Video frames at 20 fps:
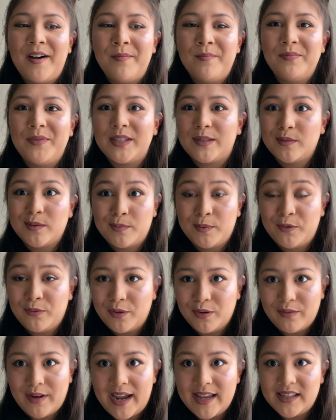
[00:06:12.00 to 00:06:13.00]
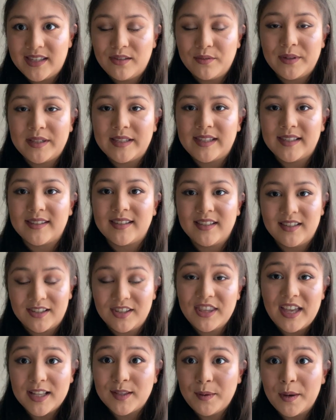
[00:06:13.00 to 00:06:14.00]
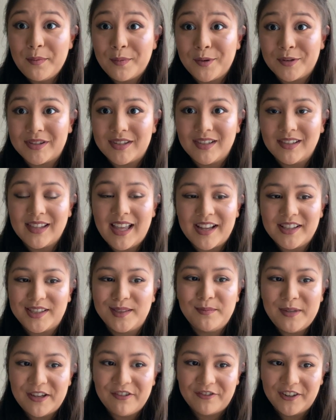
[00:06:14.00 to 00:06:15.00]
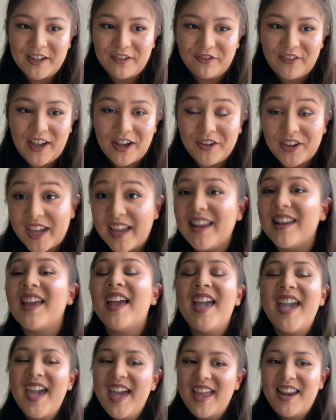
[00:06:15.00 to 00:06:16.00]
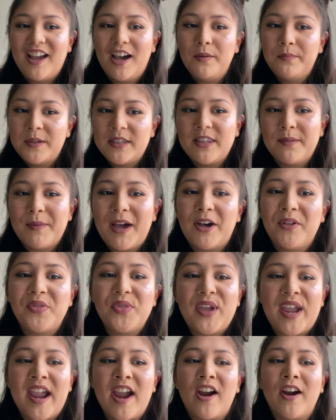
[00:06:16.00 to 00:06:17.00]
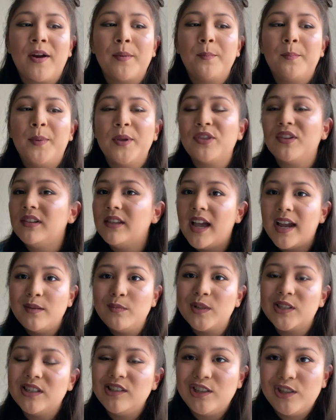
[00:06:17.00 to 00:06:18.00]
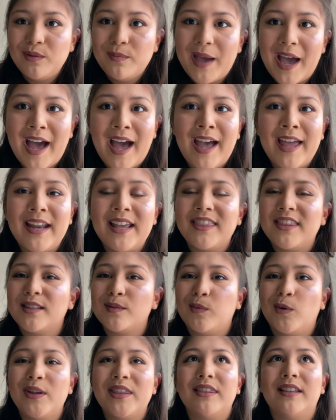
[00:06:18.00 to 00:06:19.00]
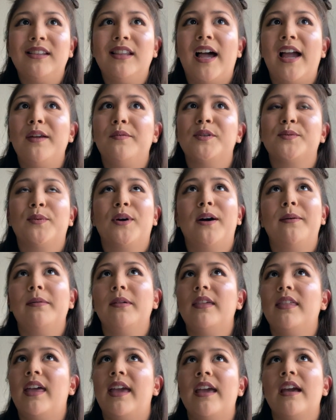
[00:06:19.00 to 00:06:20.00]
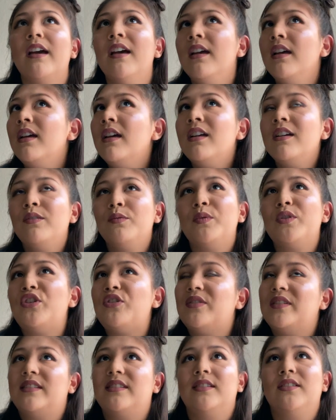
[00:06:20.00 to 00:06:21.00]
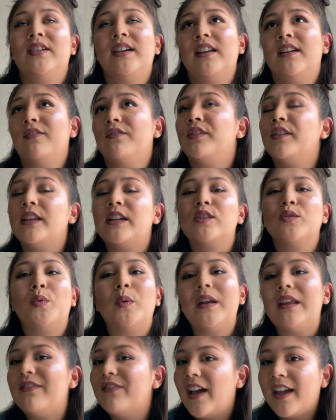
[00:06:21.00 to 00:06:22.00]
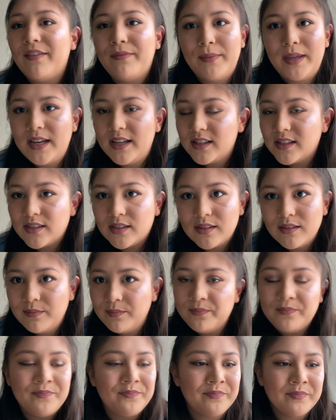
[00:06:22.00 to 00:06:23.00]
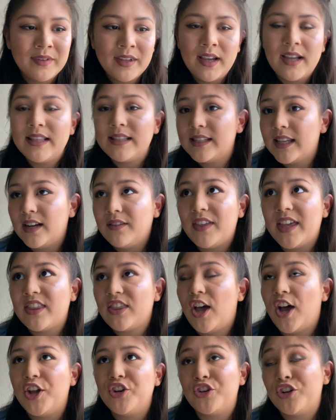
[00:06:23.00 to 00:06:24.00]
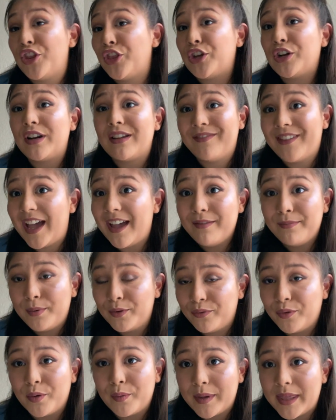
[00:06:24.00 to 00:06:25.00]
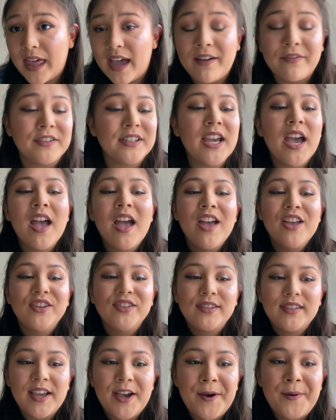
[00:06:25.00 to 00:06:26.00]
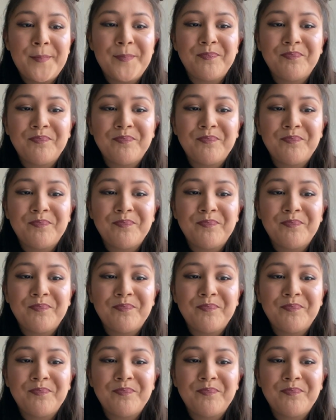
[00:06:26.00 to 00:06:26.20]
this was before Rise of the Resistance, so that's why we were still allowed to be in front of Falcon and helping them out there. But the line wasn't too bad. At this point, the line was probably like when you could still get in for like 25 minutes instead of like the 135 before we left. So